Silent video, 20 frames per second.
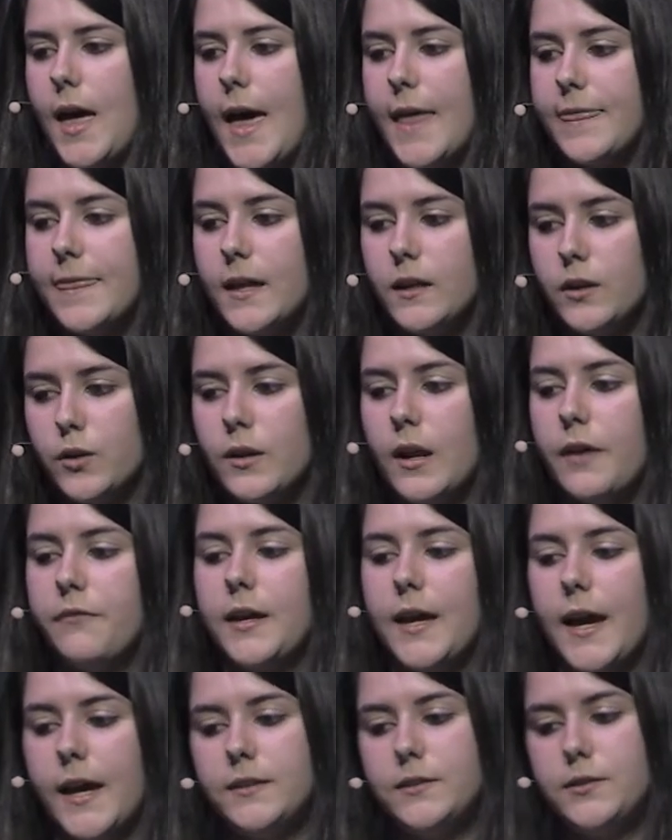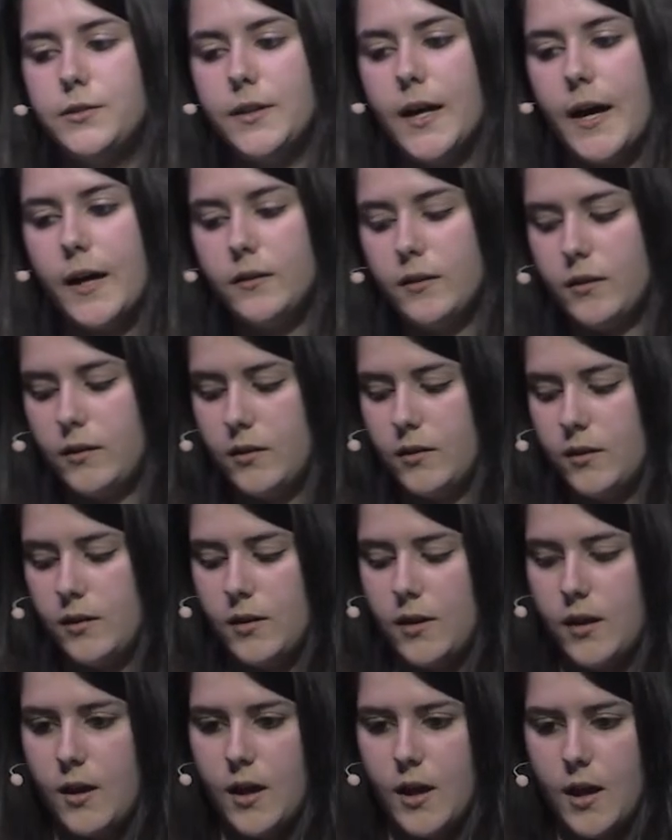And then you navigate to that.
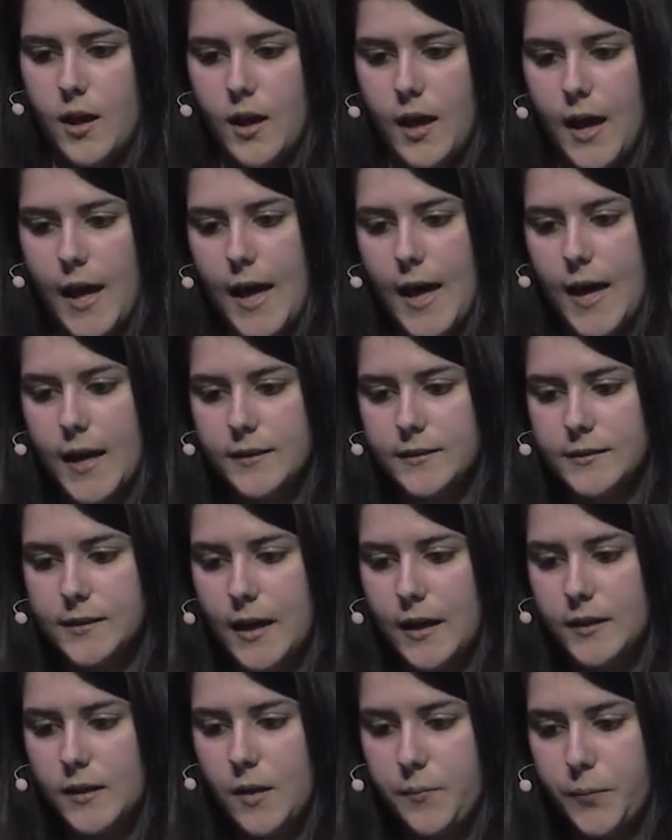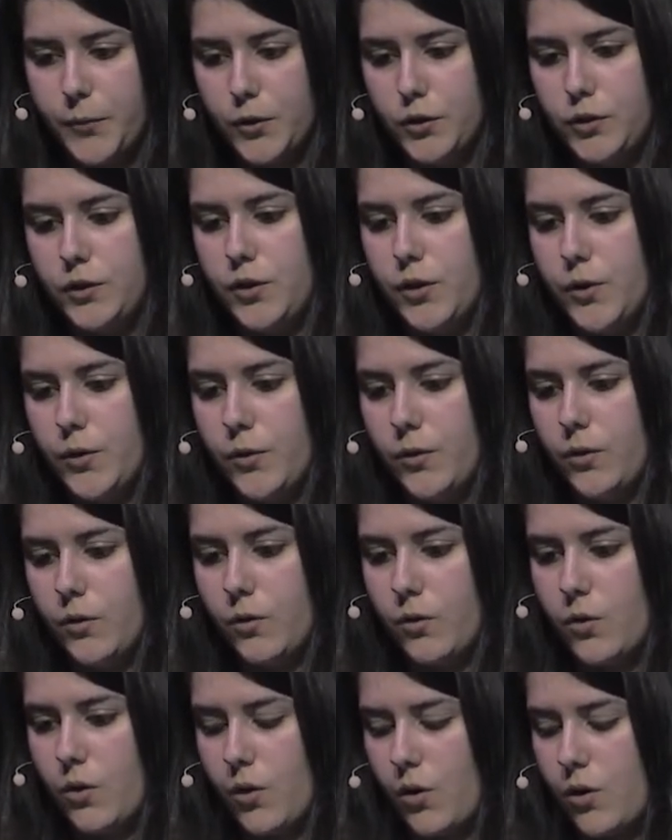And at that point, you
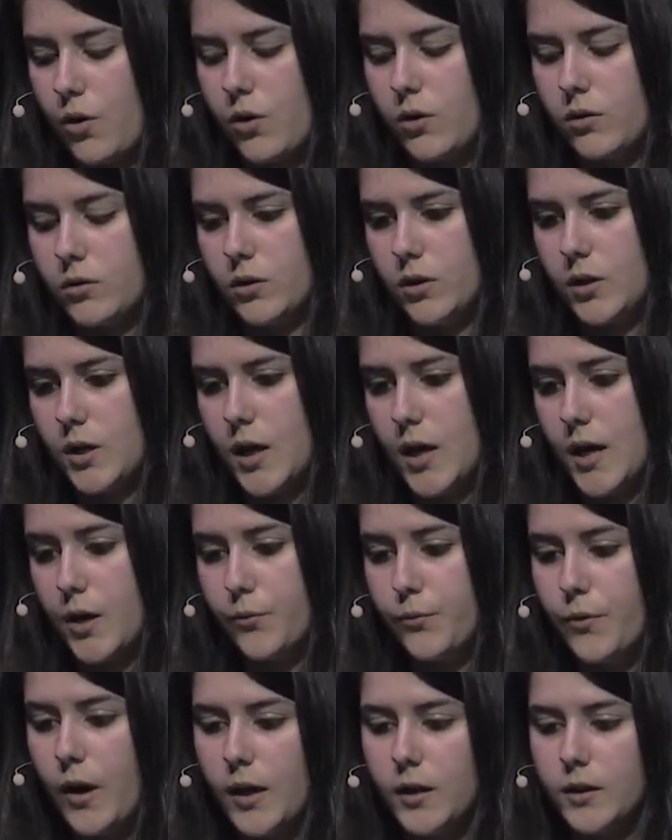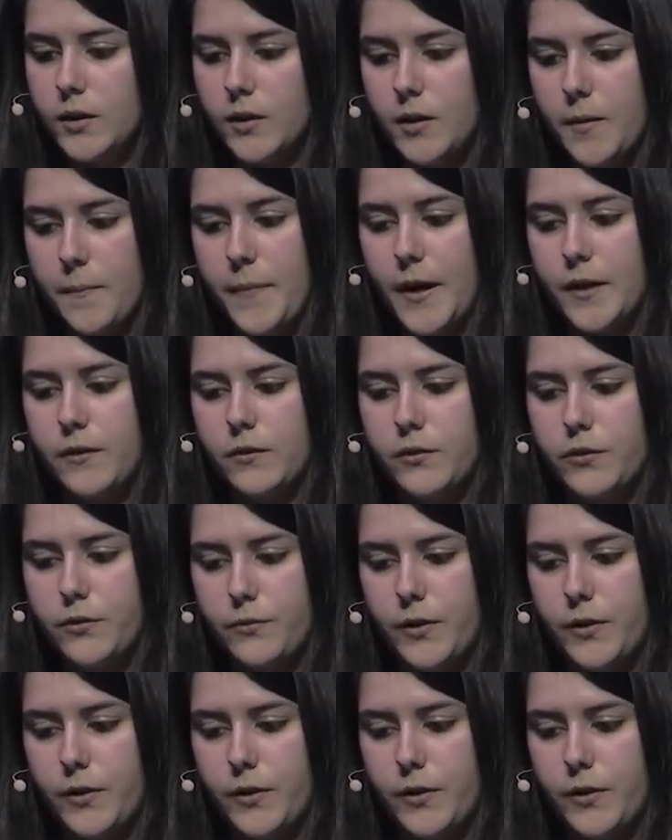uh, run python